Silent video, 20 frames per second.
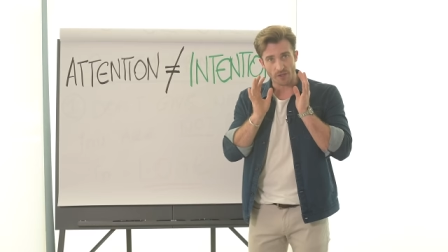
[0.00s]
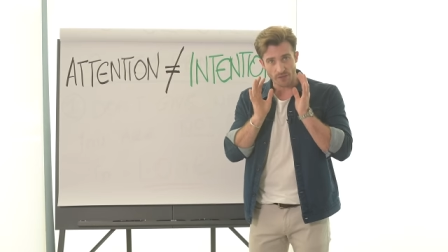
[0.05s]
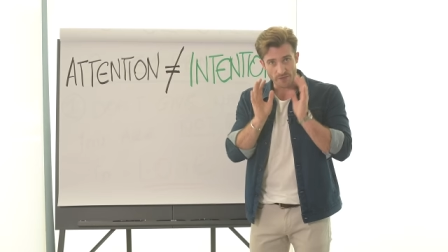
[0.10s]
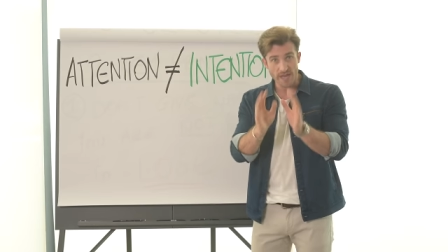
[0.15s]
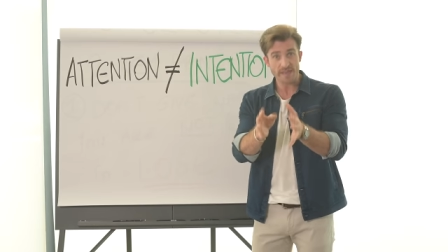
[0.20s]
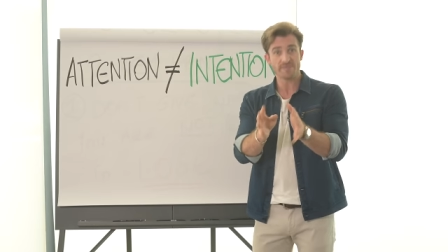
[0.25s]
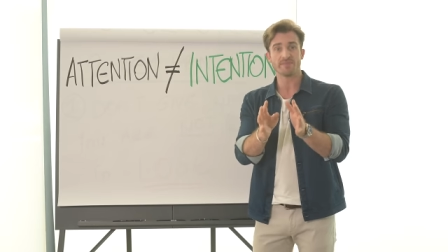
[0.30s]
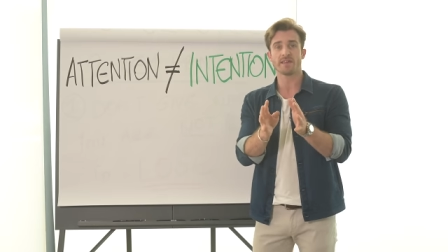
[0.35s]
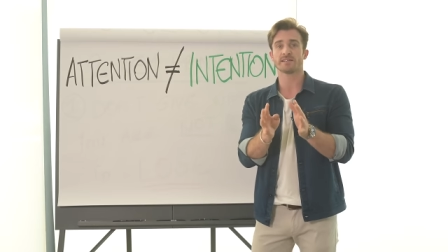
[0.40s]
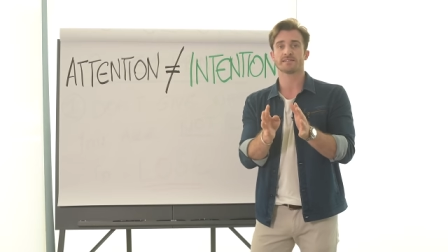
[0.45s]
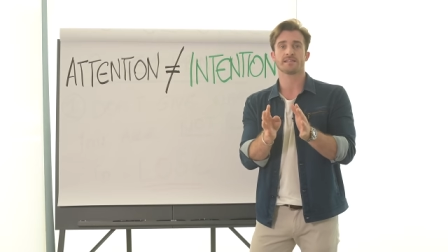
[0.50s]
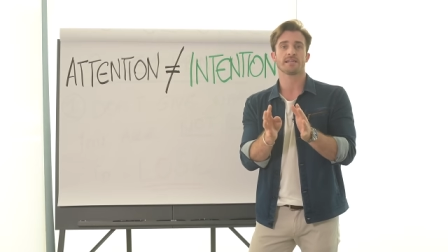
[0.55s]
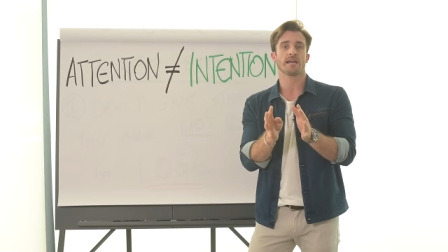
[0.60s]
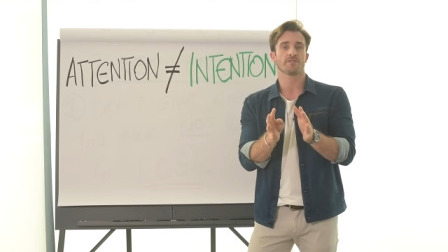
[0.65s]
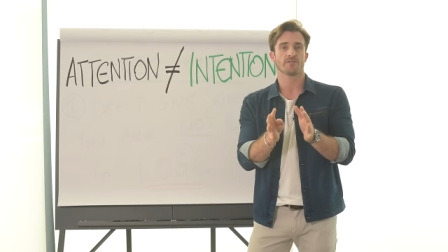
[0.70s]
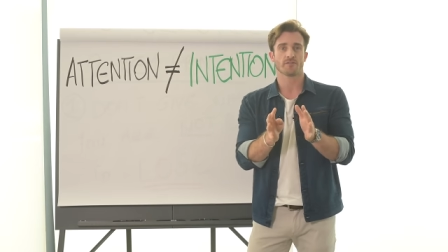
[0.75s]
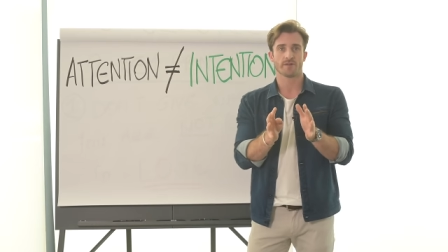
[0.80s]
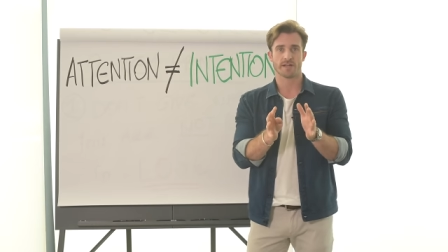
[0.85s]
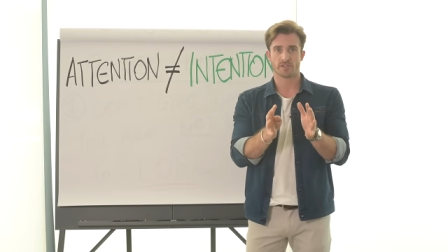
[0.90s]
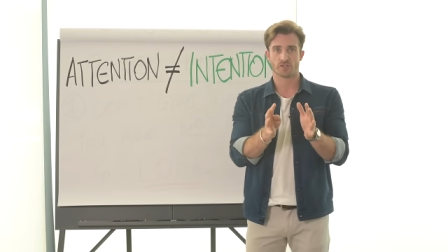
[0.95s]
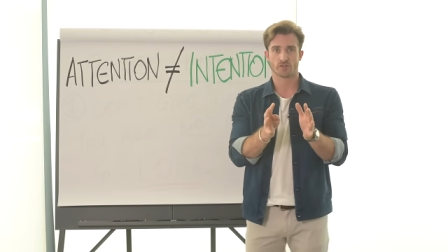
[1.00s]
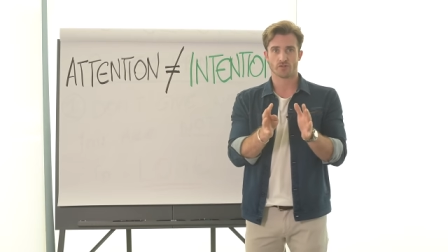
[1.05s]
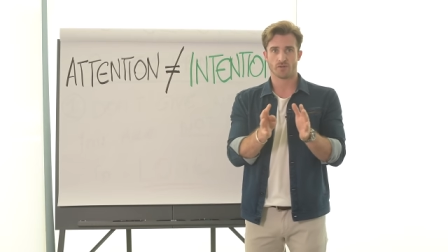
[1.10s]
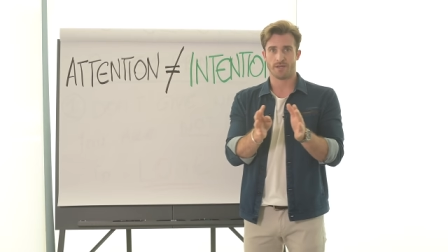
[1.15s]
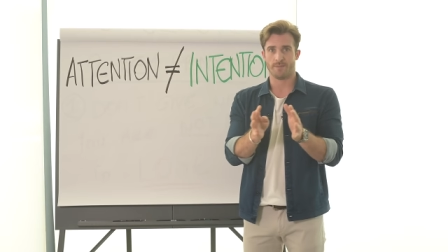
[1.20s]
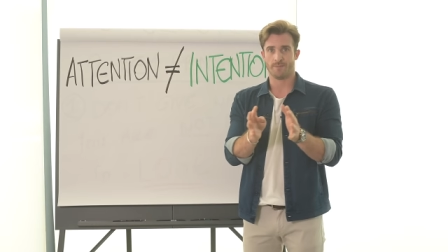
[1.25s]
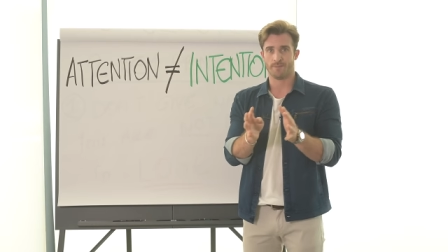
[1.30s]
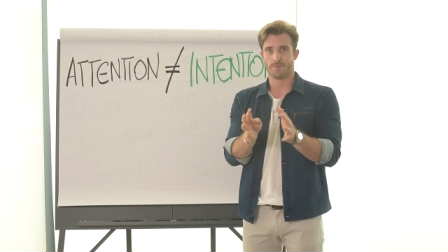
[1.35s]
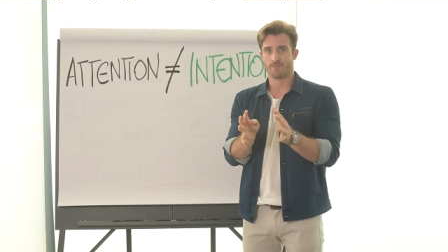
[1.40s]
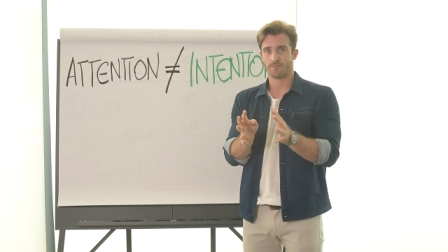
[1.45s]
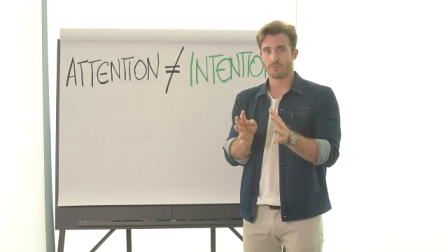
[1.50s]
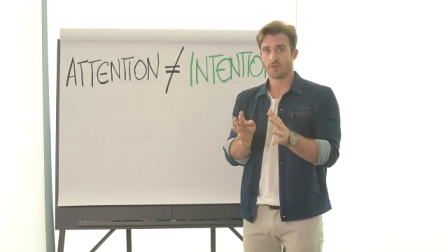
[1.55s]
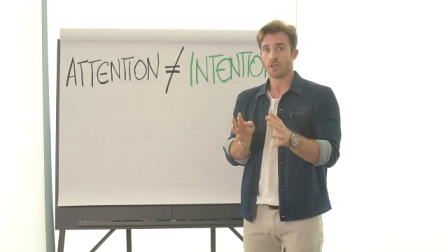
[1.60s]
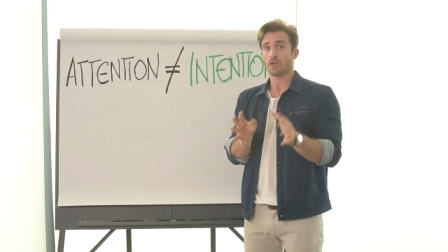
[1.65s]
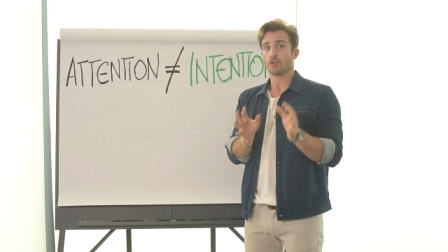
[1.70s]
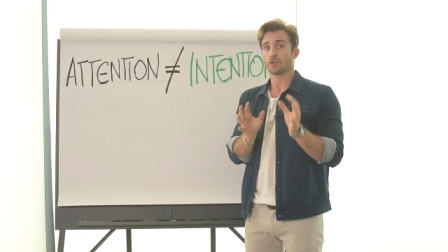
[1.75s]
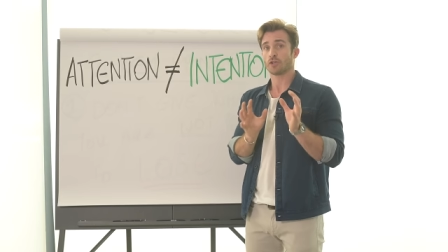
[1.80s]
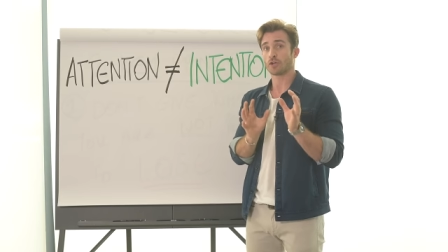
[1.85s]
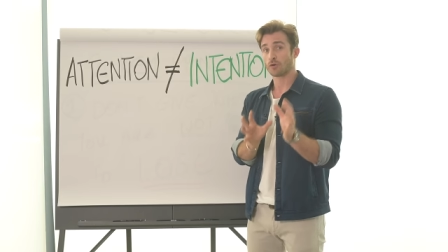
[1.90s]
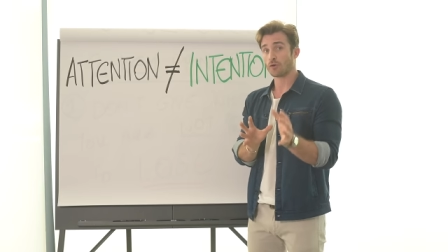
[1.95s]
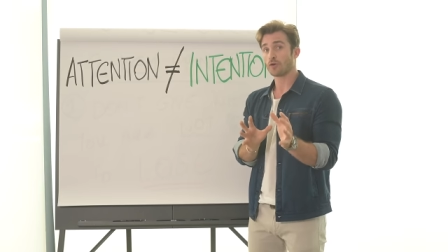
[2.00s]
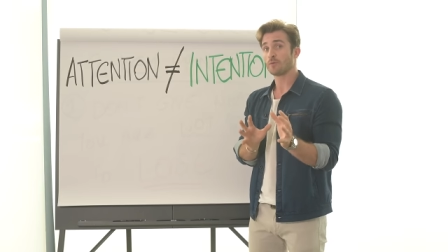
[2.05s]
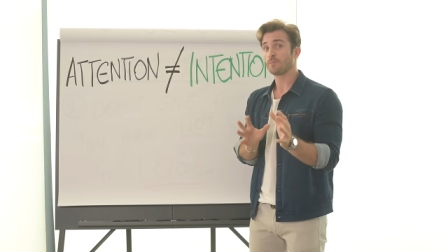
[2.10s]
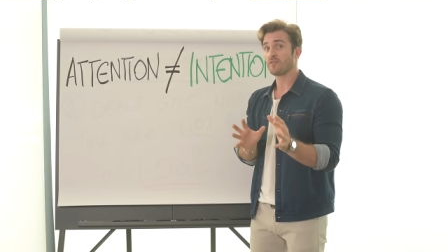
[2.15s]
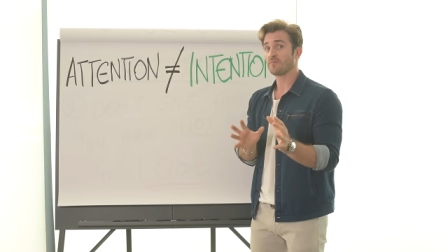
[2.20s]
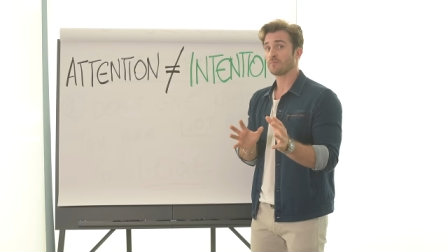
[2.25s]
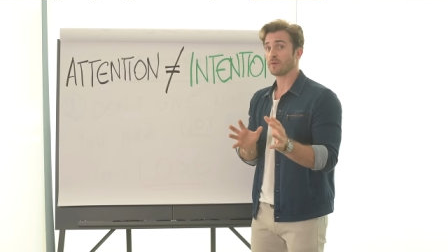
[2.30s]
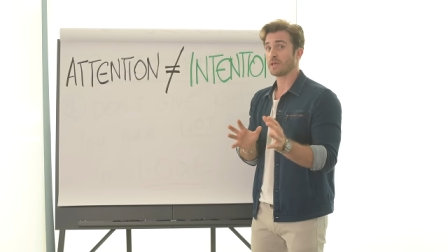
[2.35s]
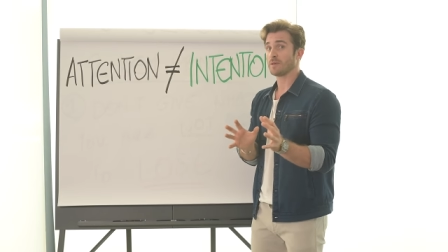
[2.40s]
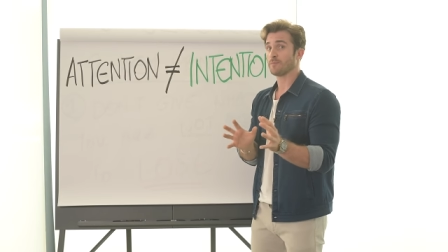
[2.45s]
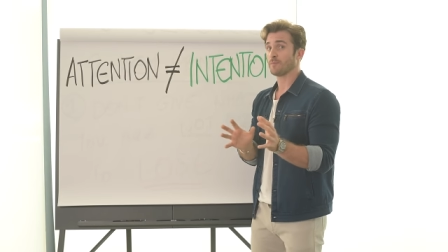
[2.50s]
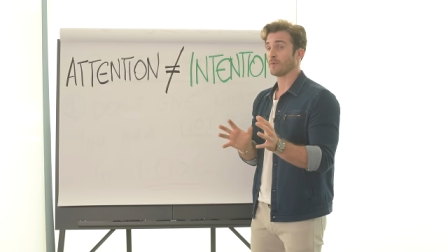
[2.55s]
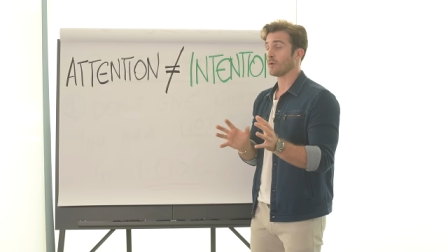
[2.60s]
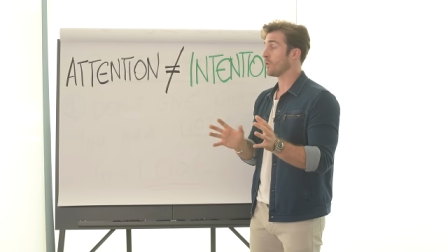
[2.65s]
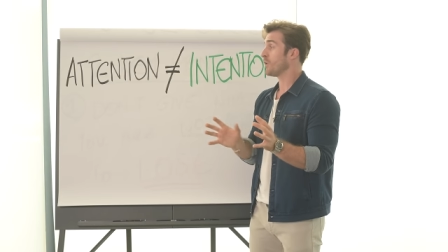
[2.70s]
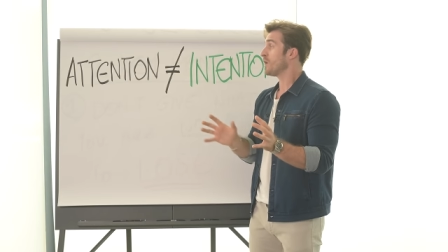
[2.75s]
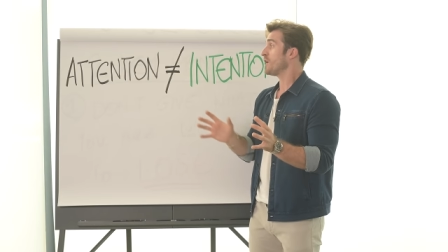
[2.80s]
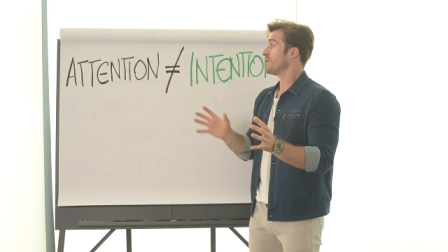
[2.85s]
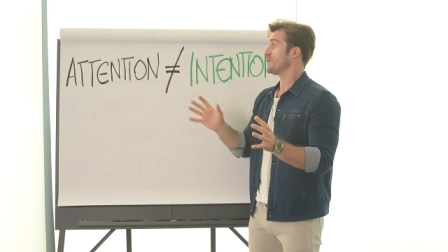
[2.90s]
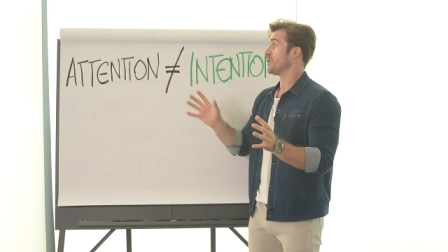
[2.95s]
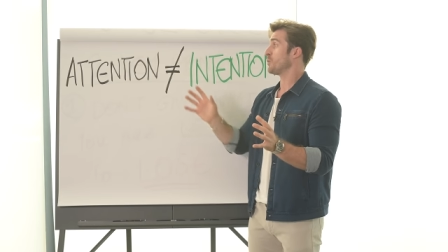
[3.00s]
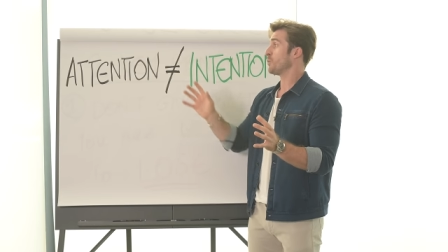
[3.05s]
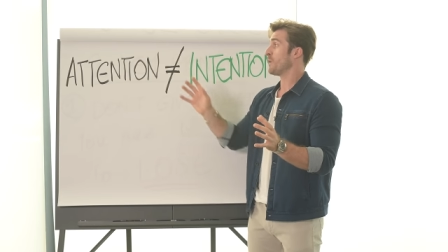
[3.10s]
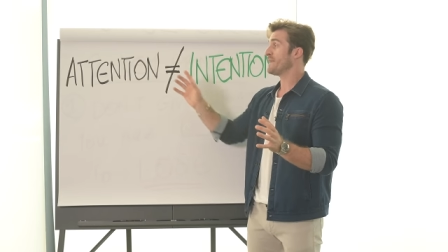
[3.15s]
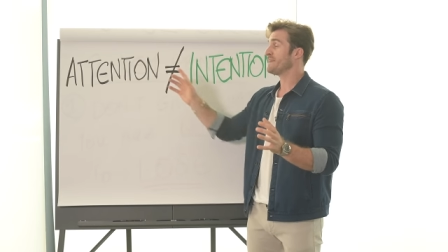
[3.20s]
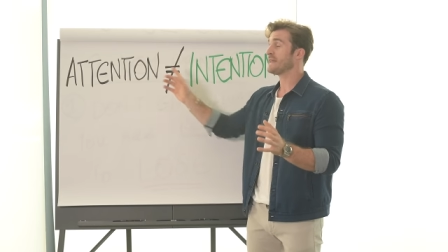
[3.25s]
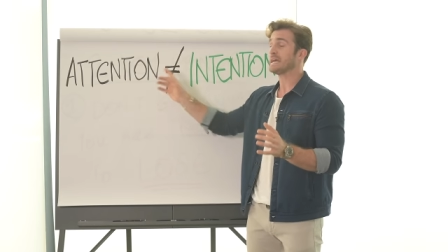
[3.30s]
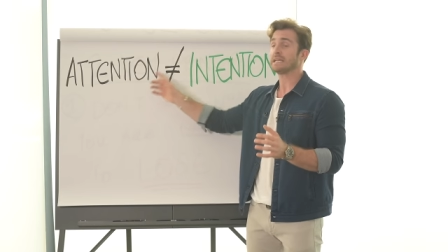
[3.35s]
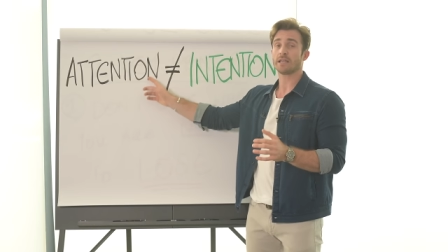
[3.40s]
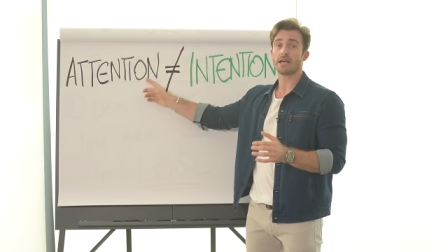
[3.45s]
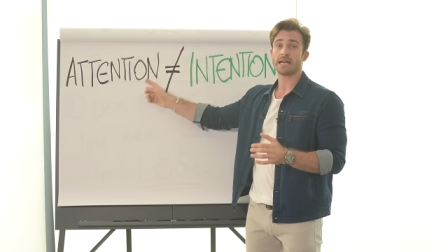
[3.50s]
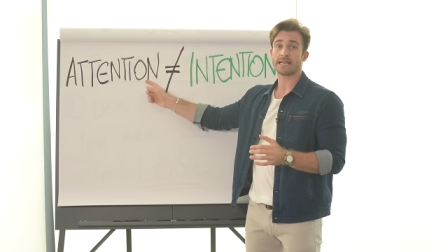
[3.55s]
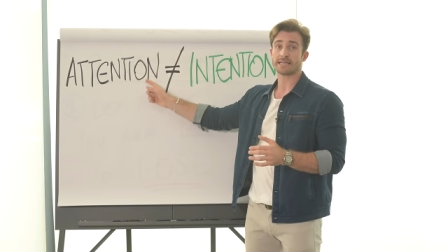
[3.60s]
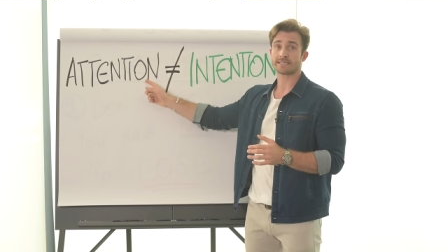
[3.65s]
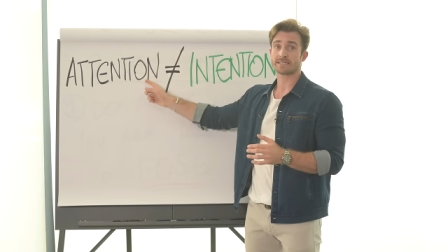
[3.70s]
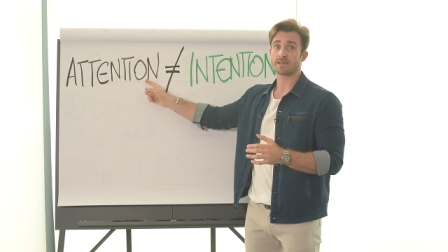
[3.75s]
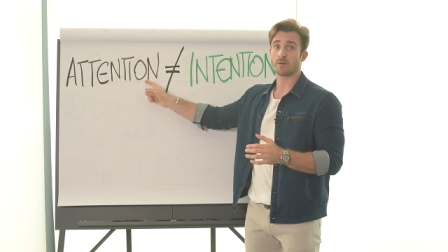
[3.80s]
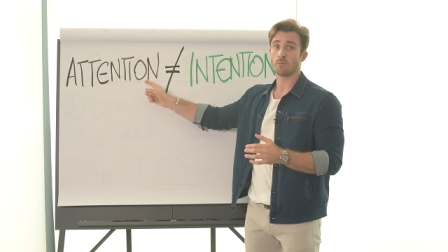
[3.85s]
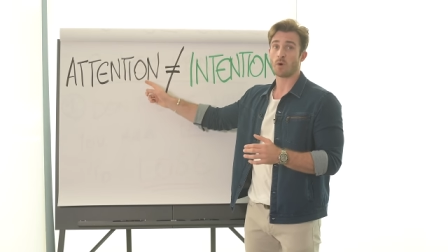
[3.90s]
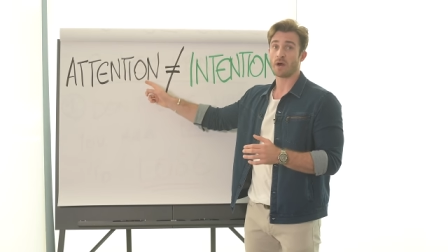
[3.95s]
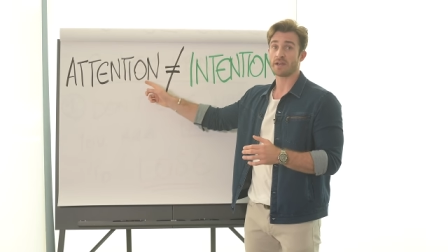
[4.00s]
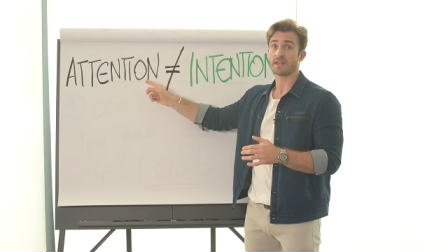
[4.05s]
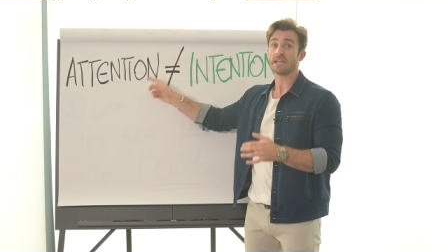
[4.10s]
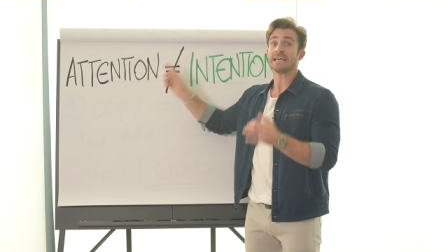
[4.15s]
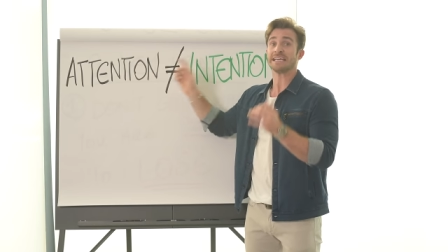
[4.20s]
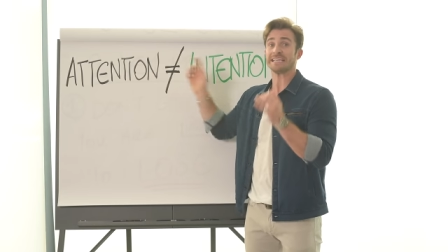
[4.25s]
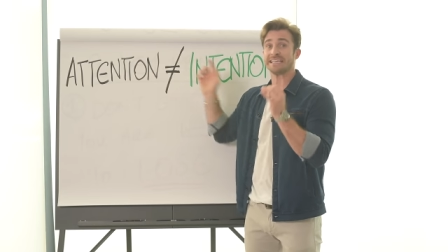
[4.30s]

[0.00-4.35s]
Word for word: Then there's the other extreme. The group of people that when they like someone,